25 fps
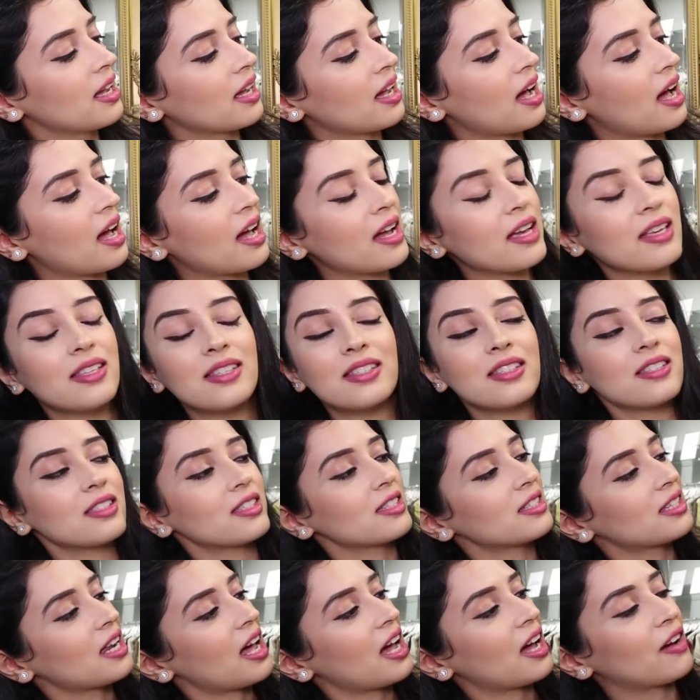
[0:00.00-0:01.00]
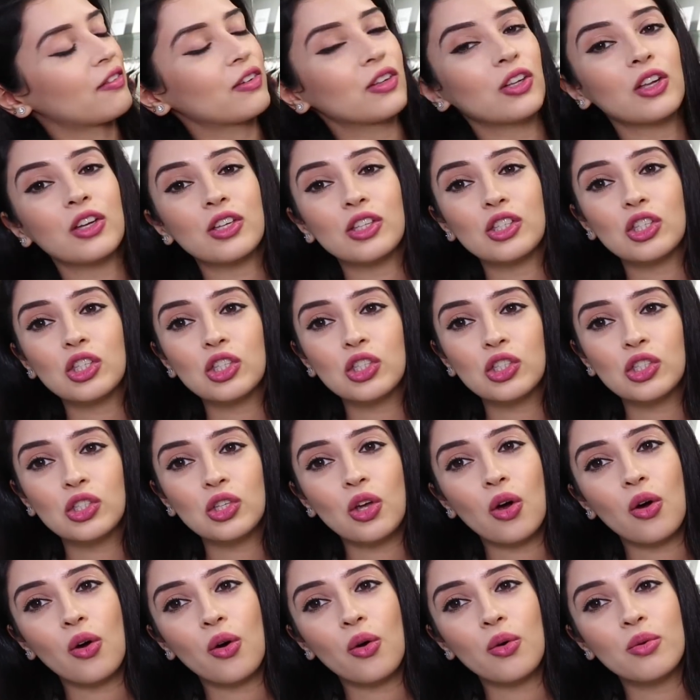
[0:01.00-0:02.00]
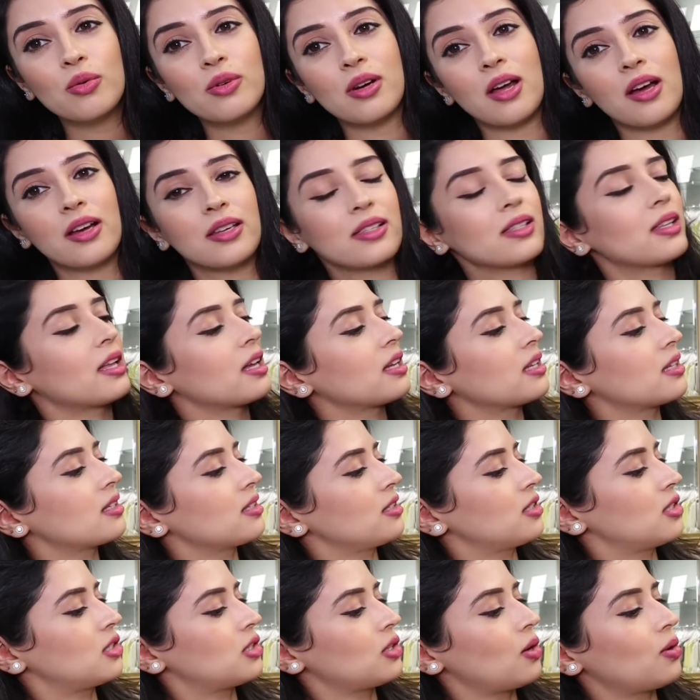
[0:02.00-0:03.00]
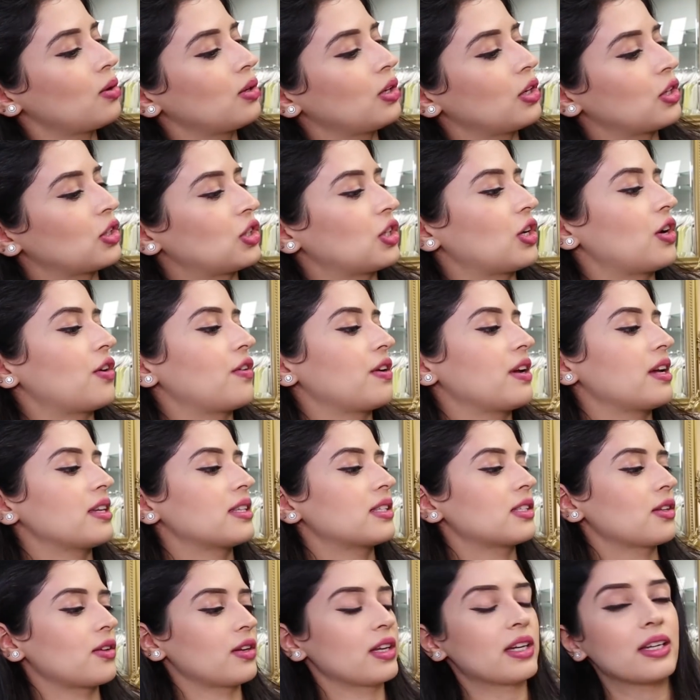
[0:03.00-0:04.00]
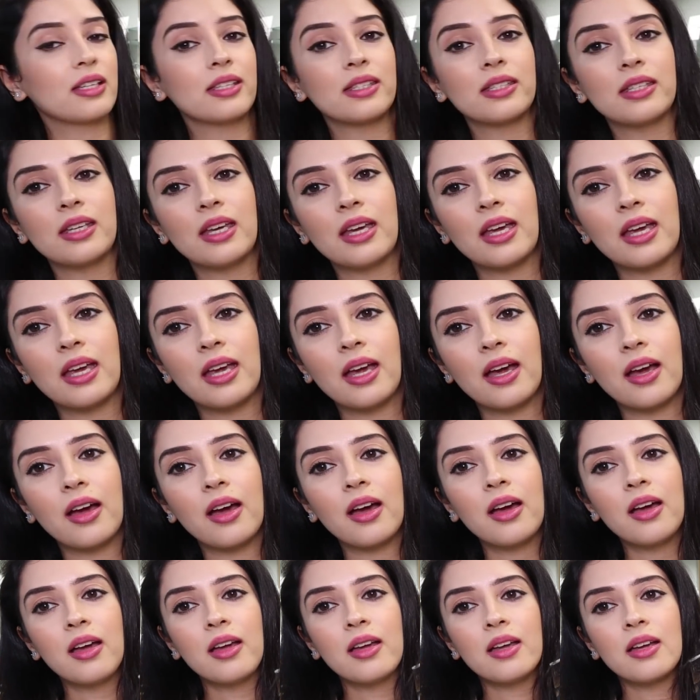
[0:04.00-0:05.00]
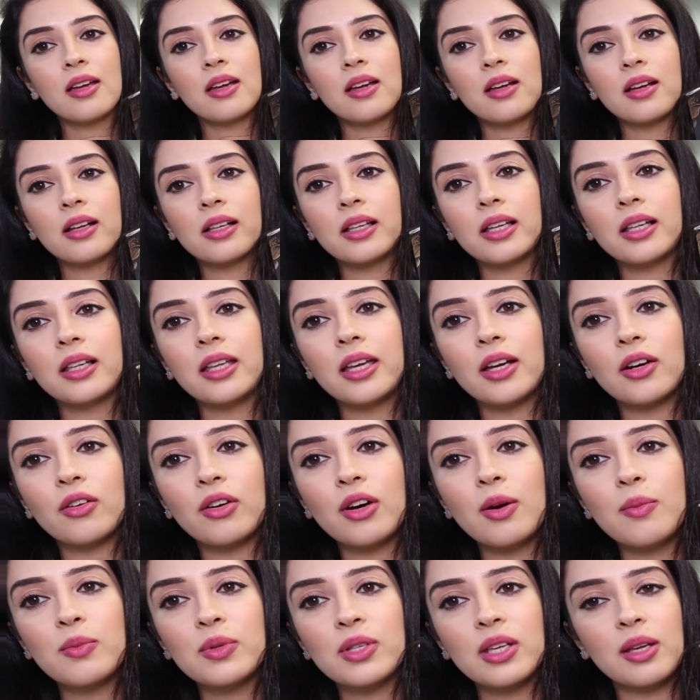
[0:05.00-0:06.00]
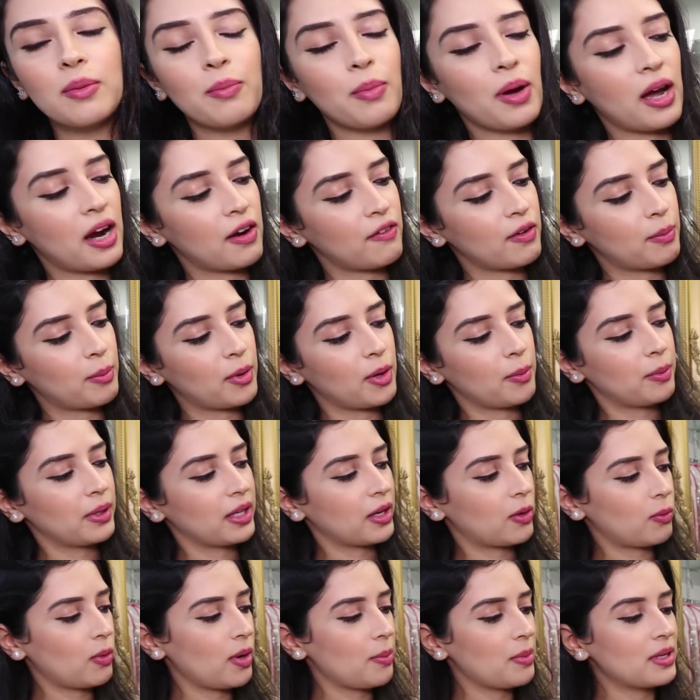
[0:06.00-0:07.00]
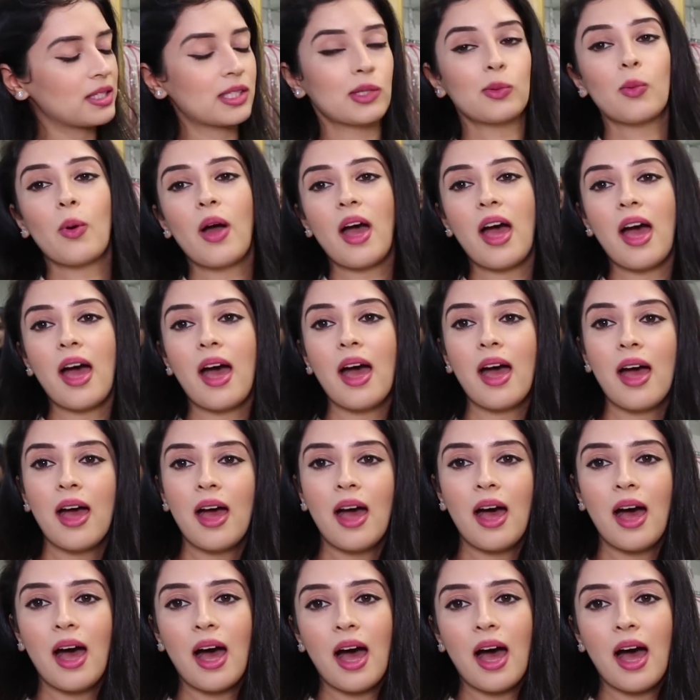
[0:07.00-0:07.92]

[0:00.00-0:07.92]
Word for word: Guys, just have a look. It's so nice, like so luxurious. So you can see it here clearly Crimson by Republic Women's Wear.